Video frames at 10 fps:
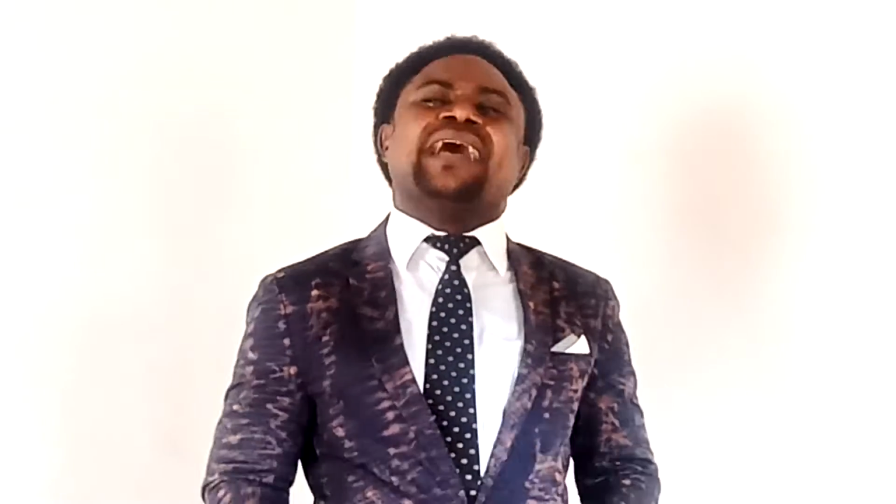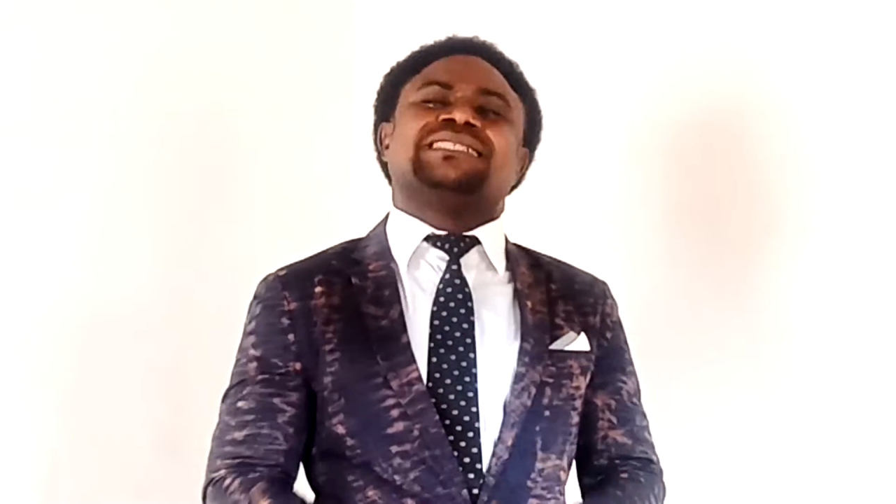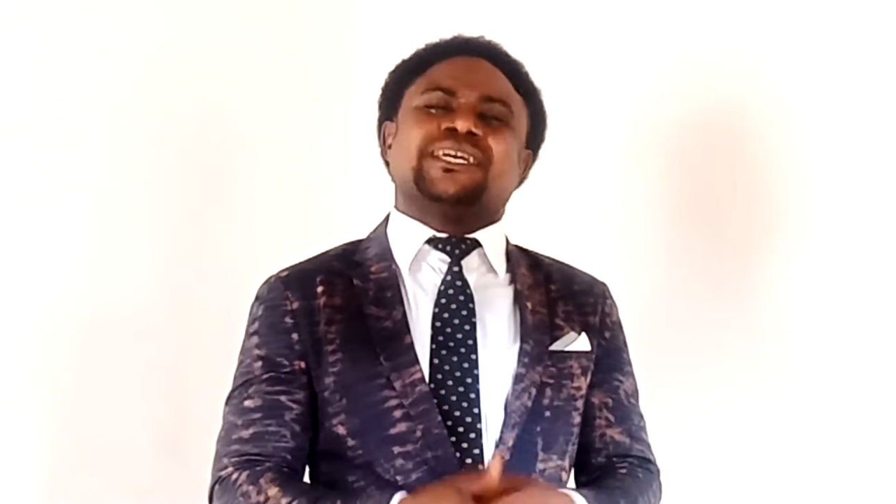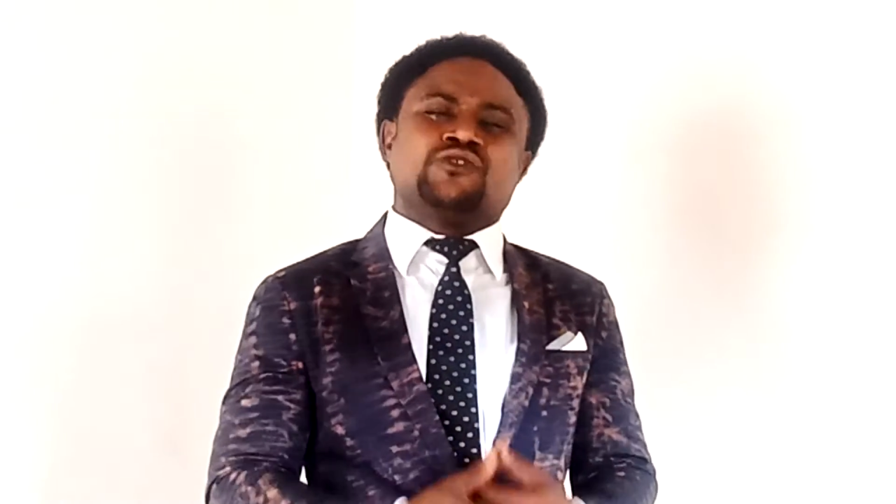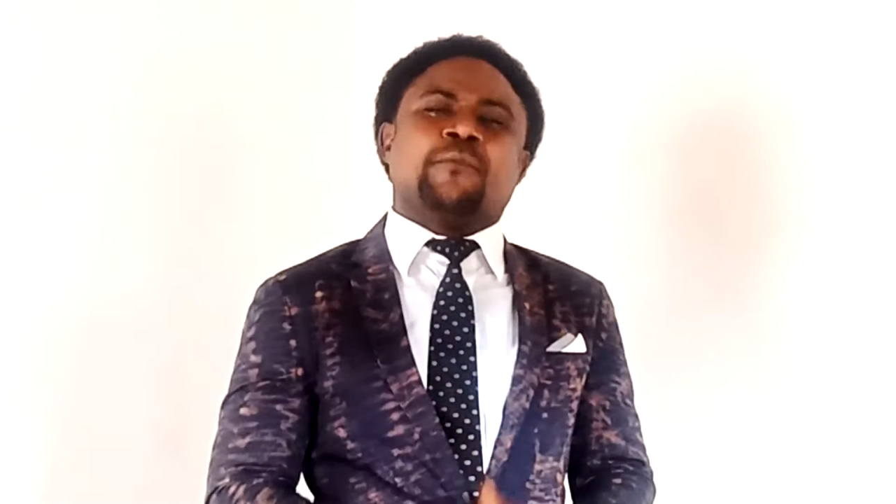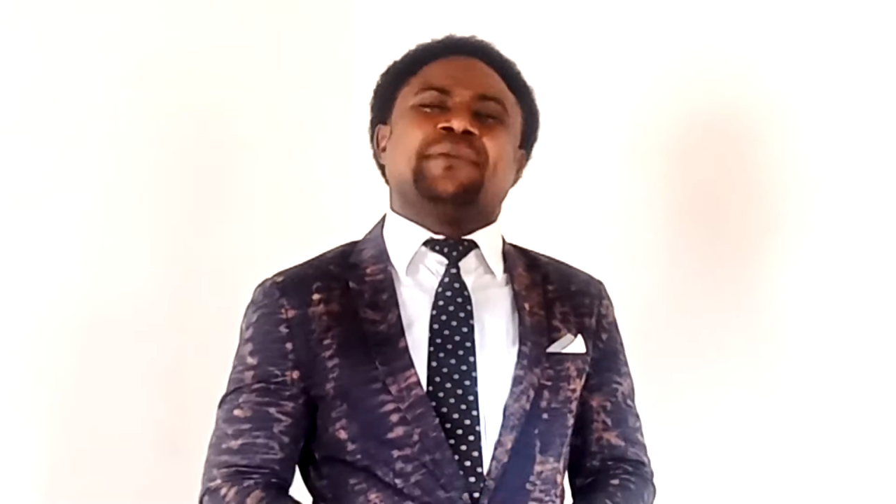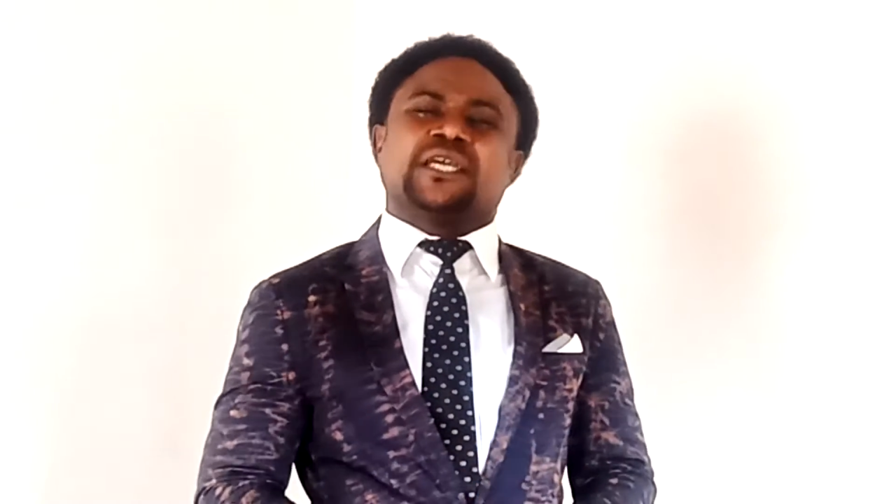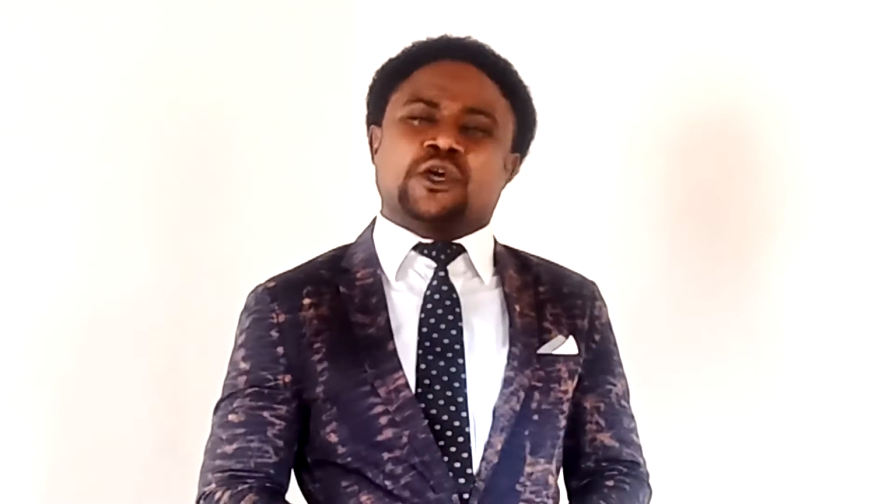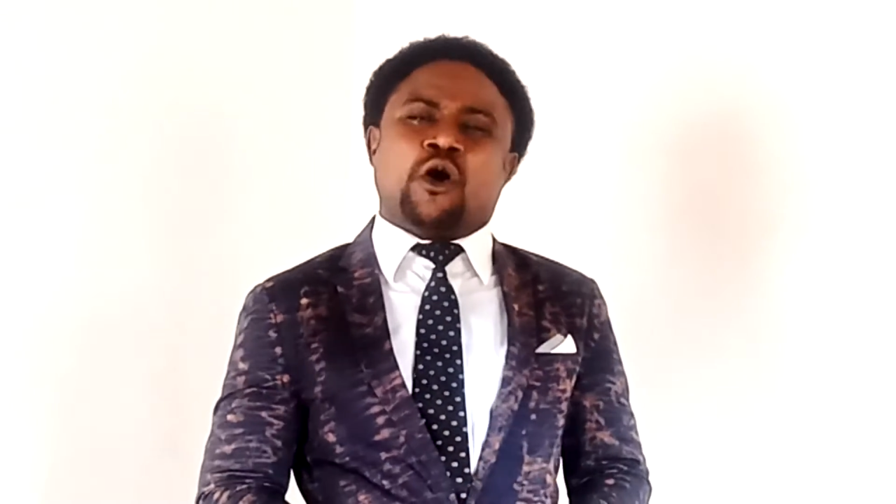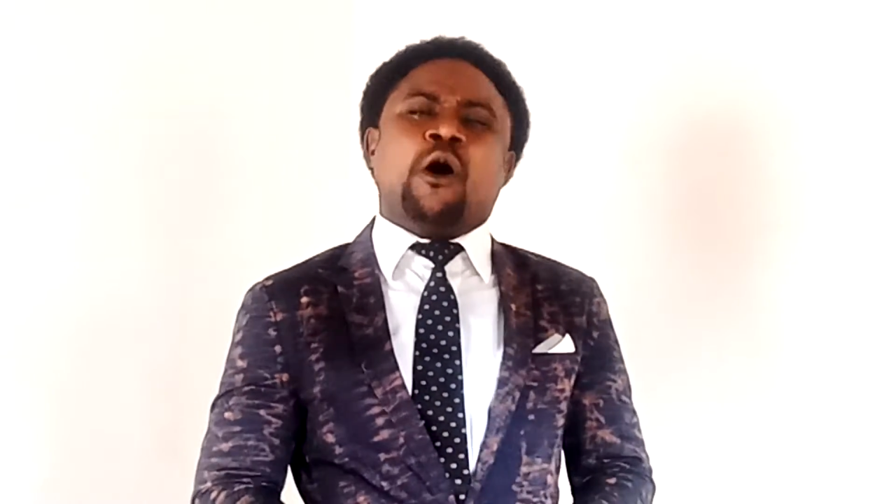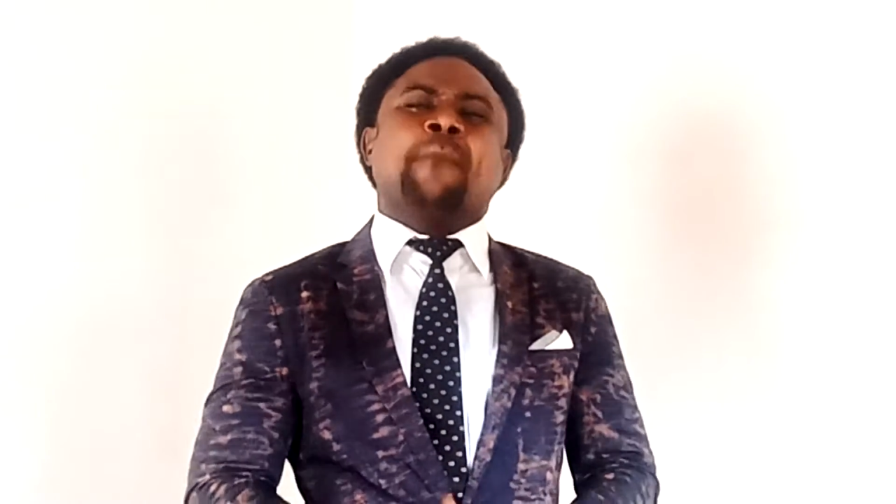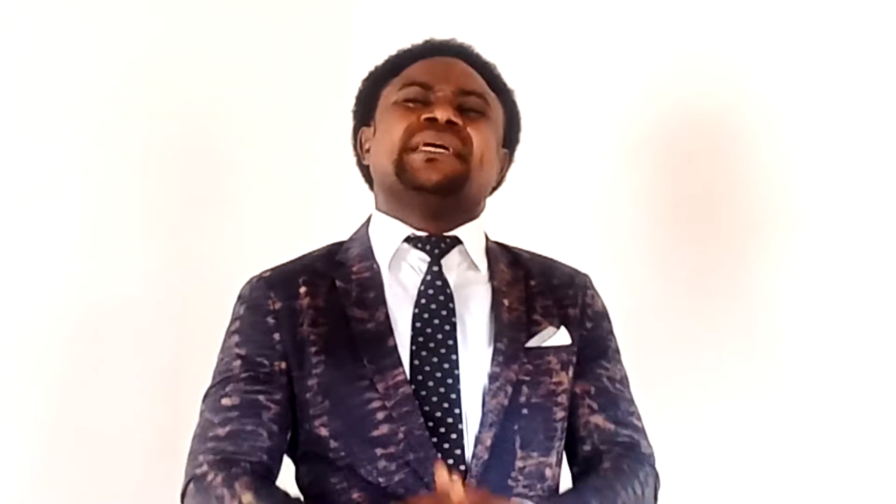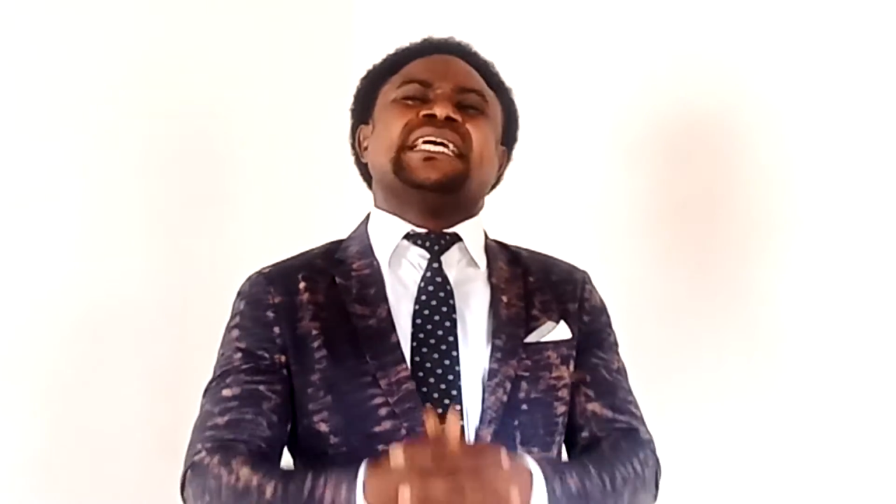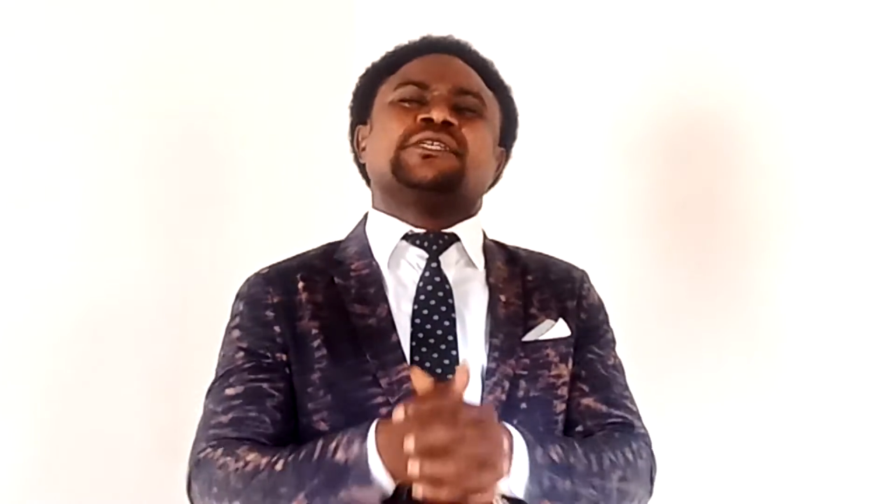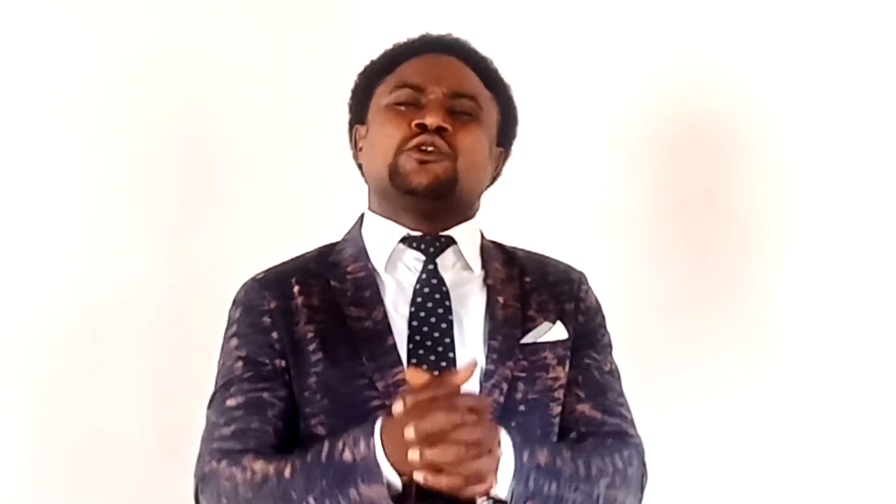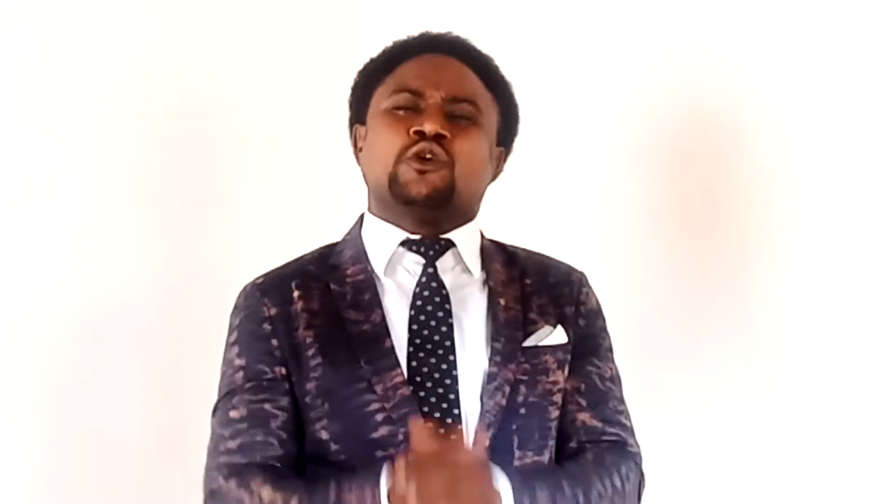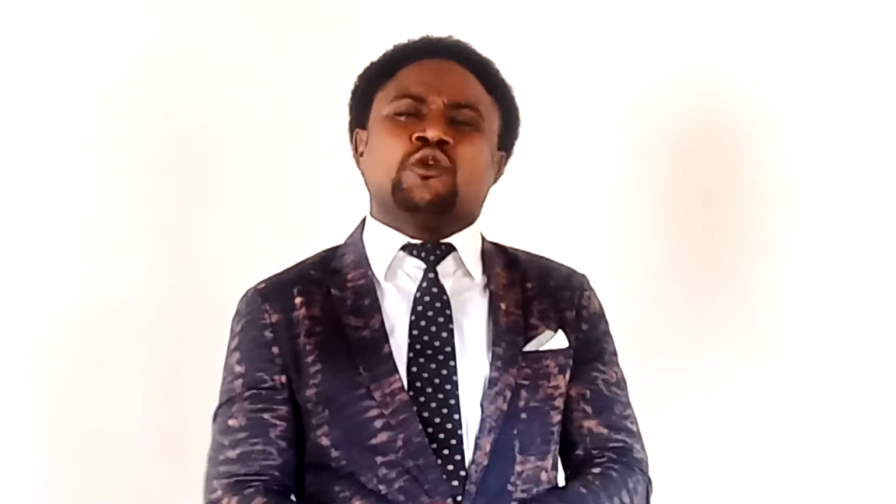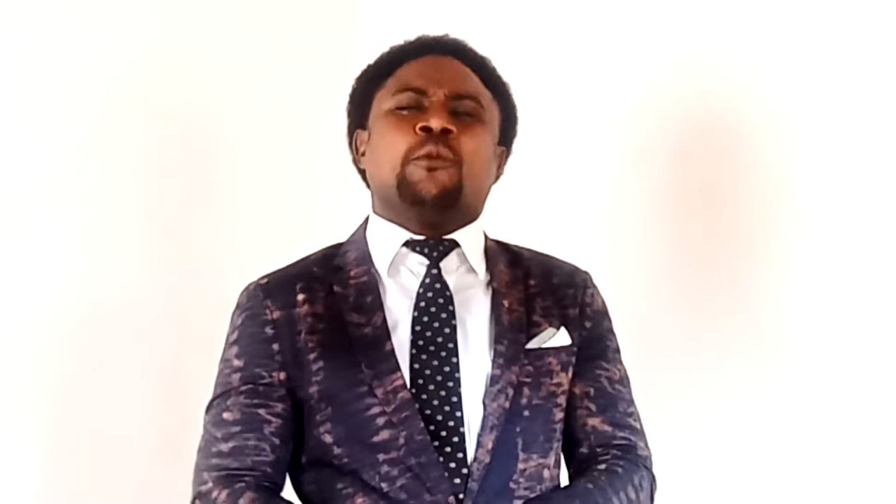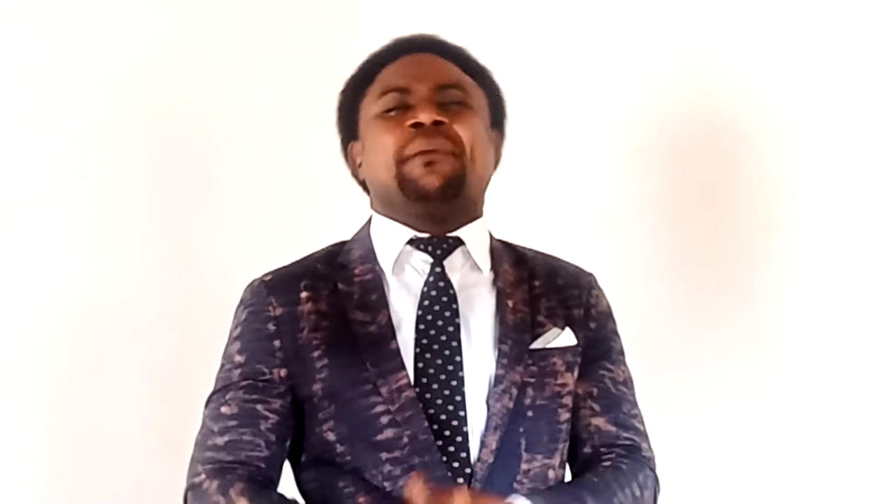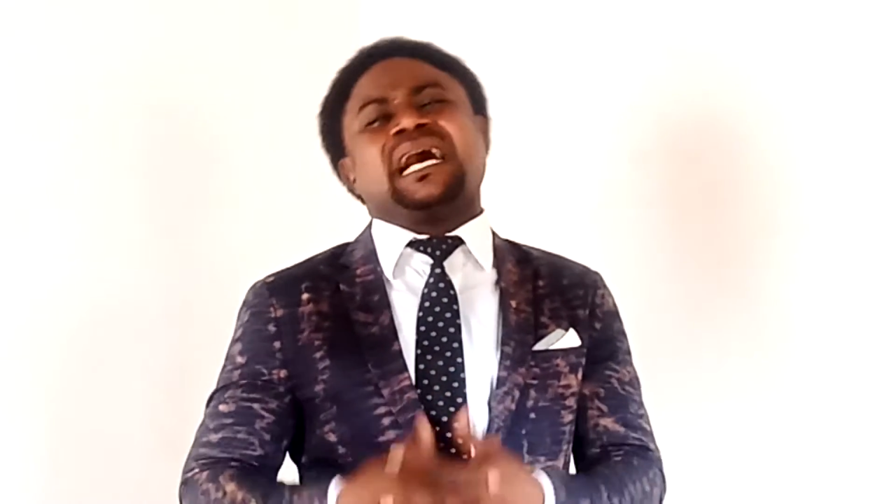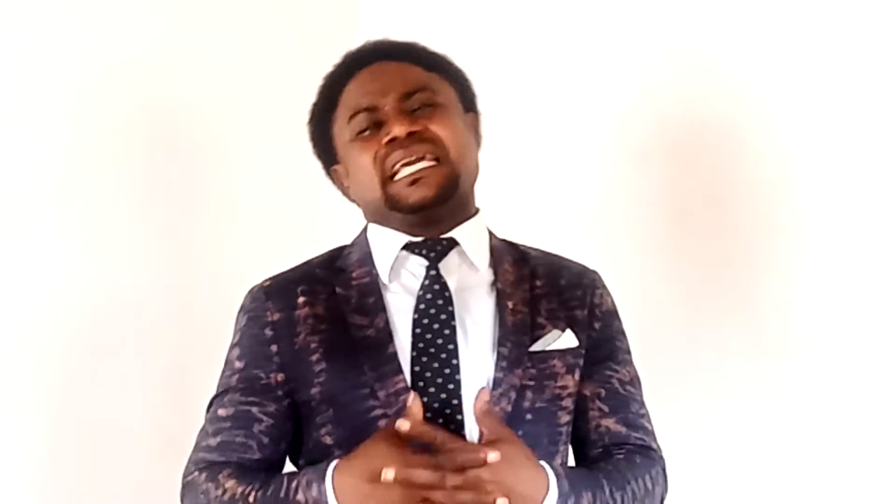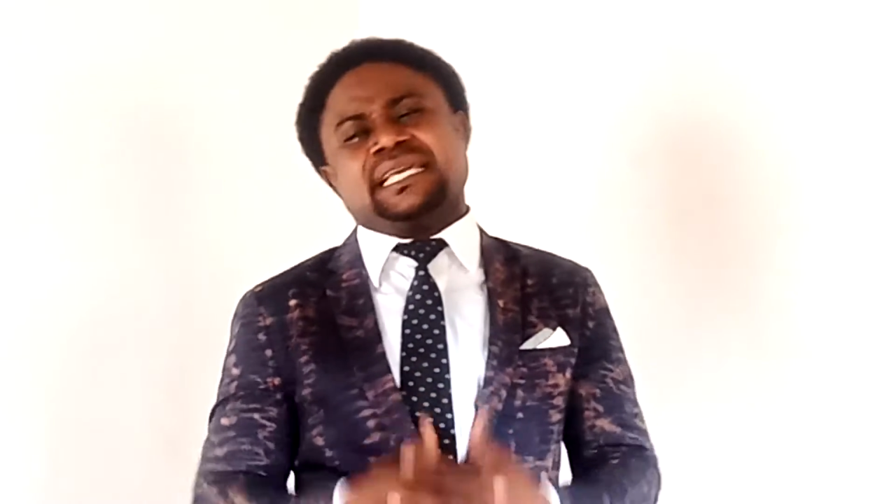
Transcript: and then you become a global